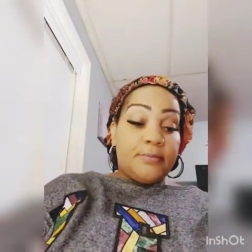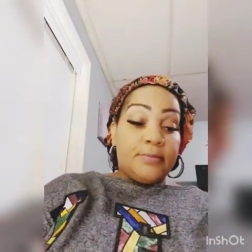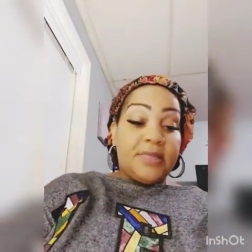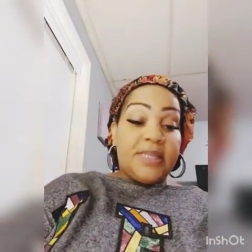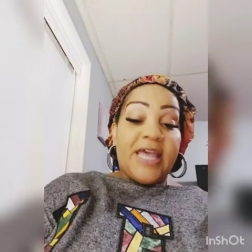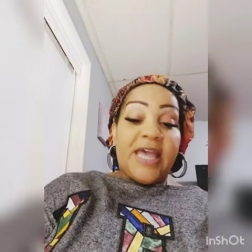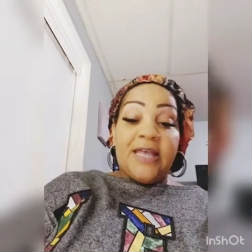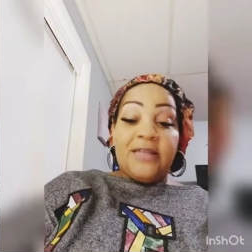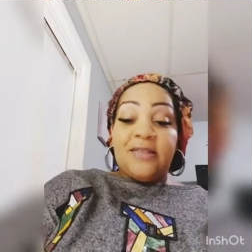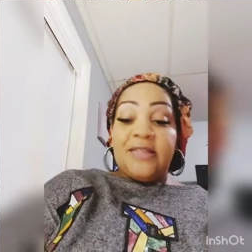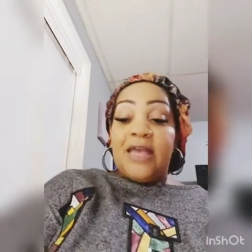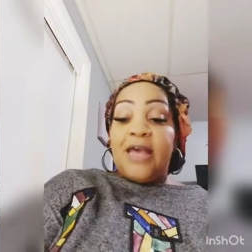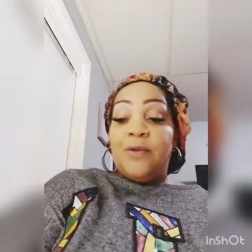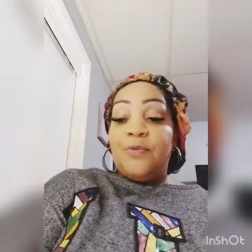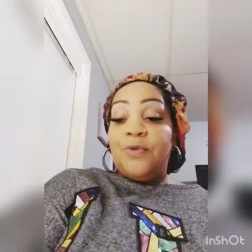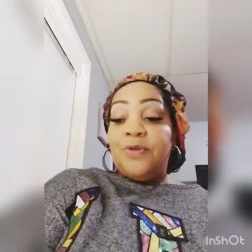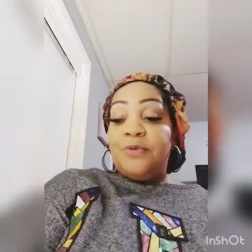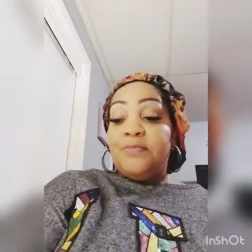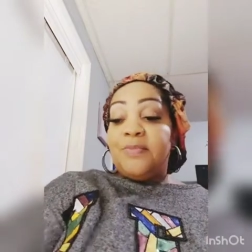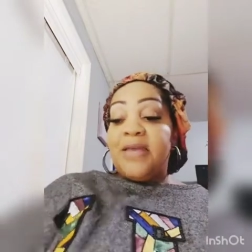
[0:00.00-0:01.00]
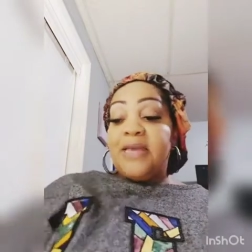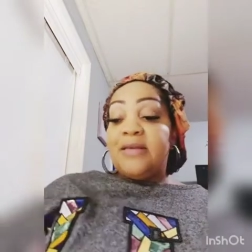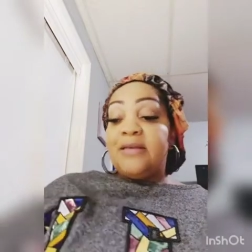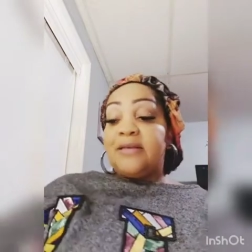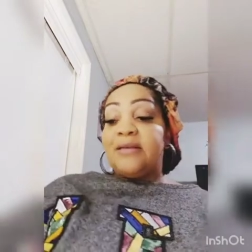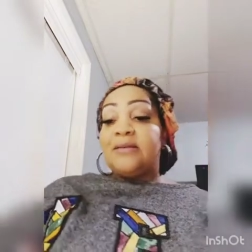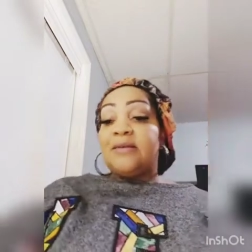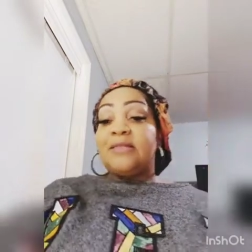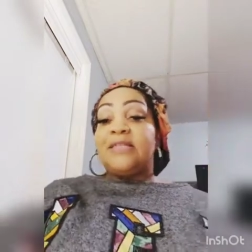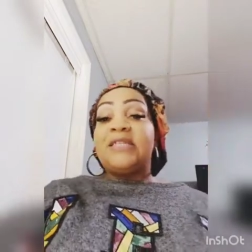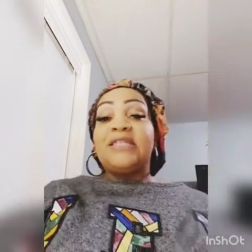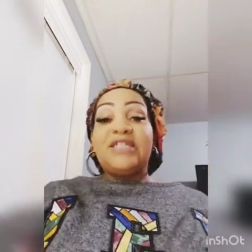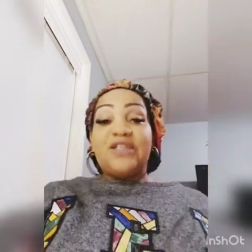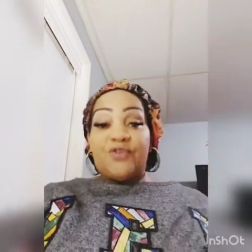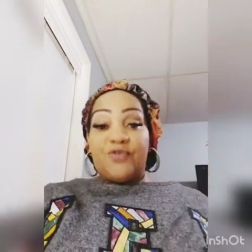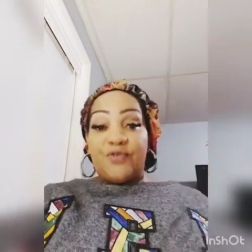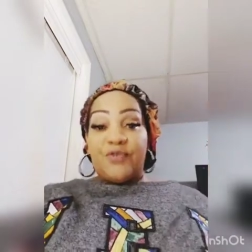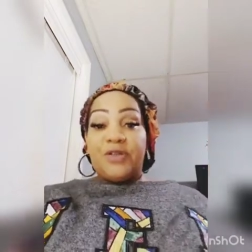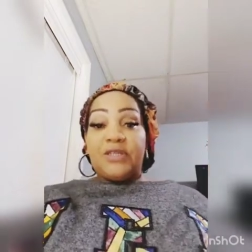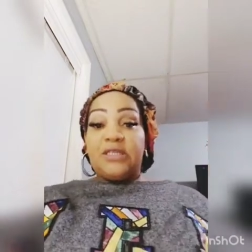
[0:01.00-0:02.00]
That that would make the
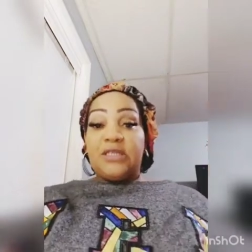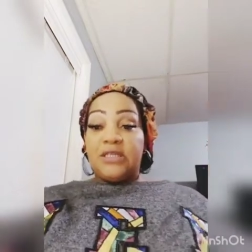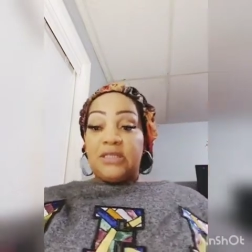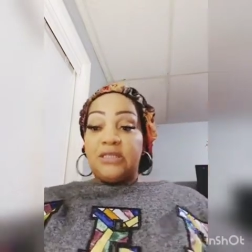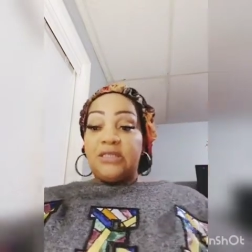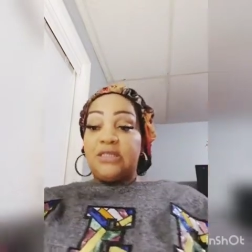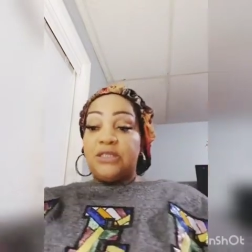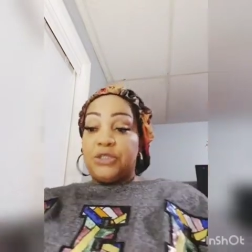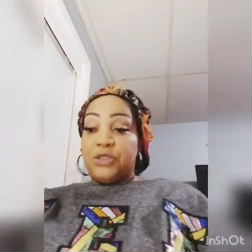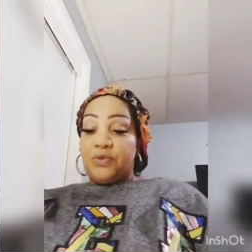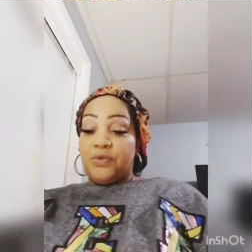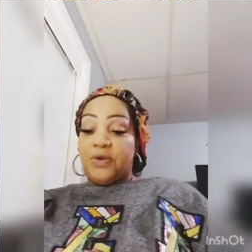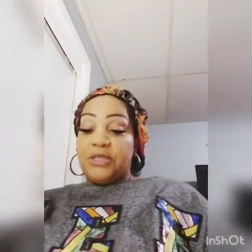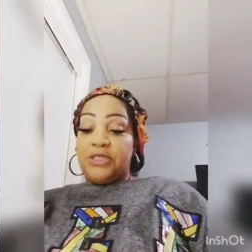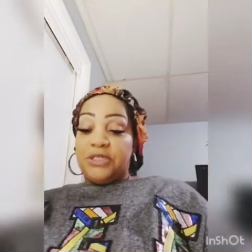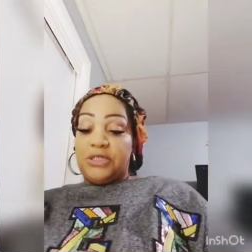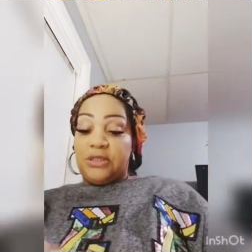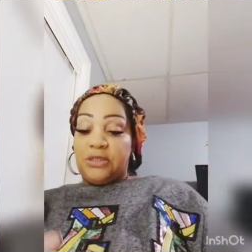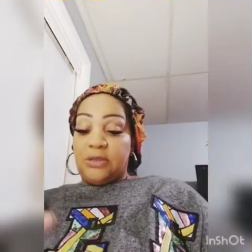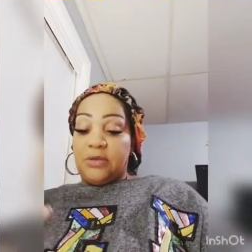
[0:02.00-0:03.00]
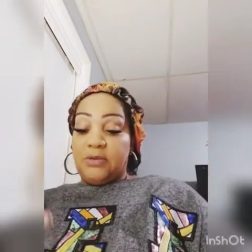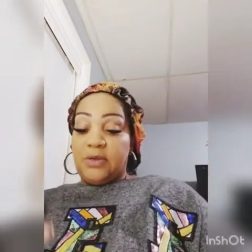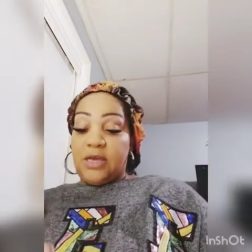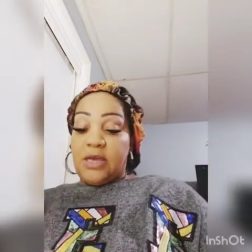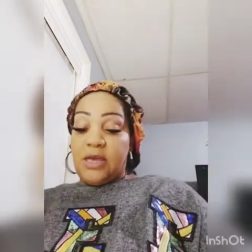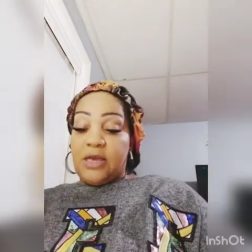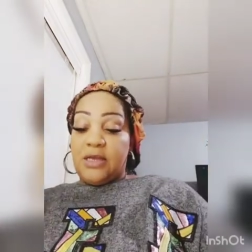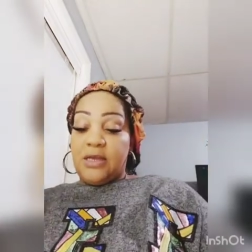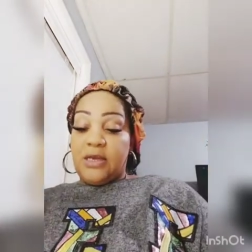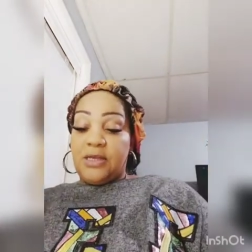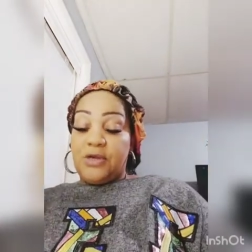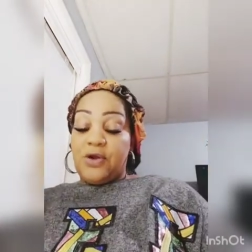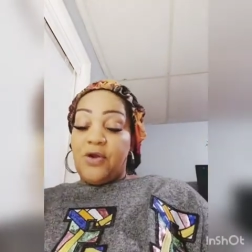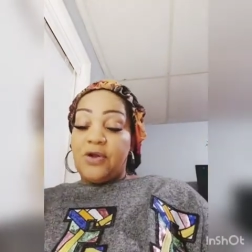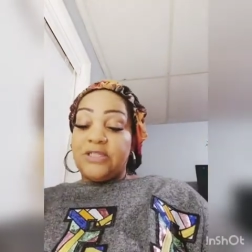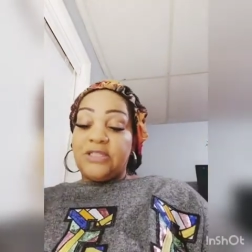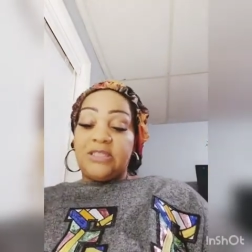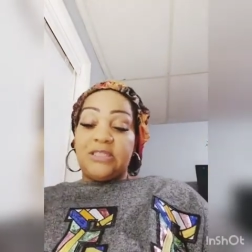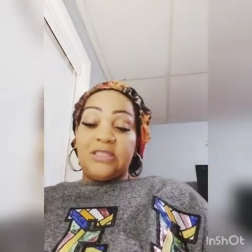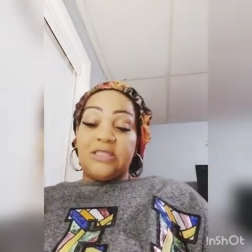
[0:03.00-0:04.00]
difference in the situation, okay? A
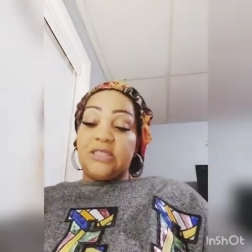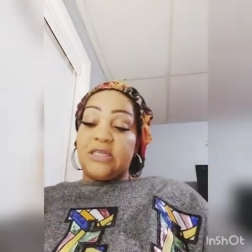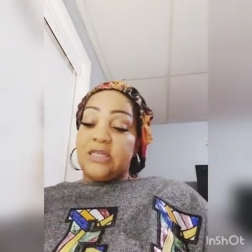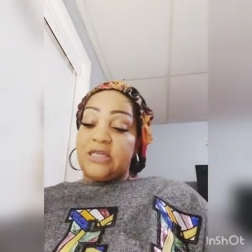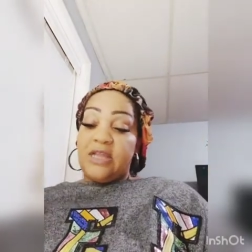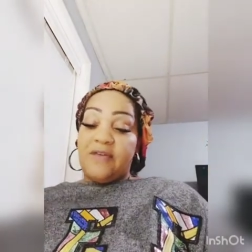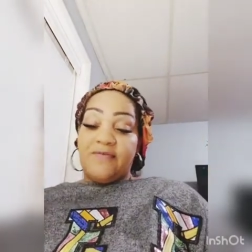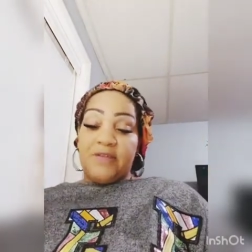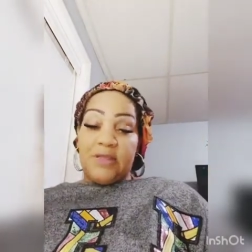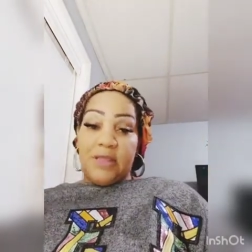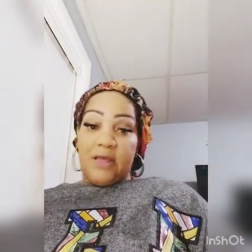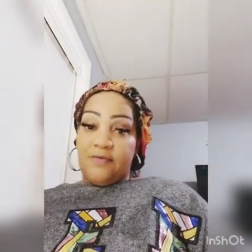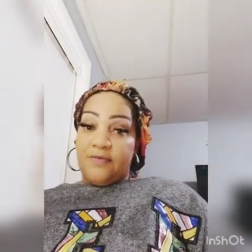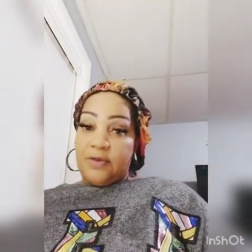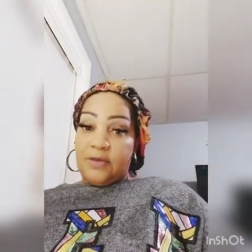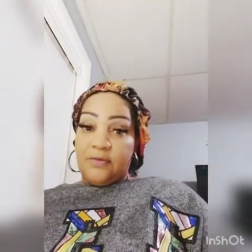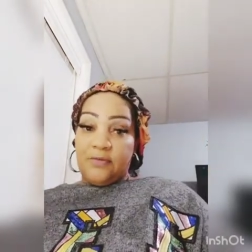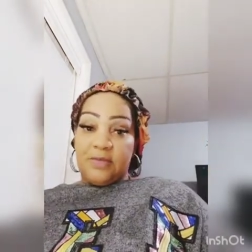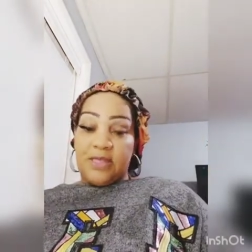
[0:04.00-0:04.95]
narcissist can never love you.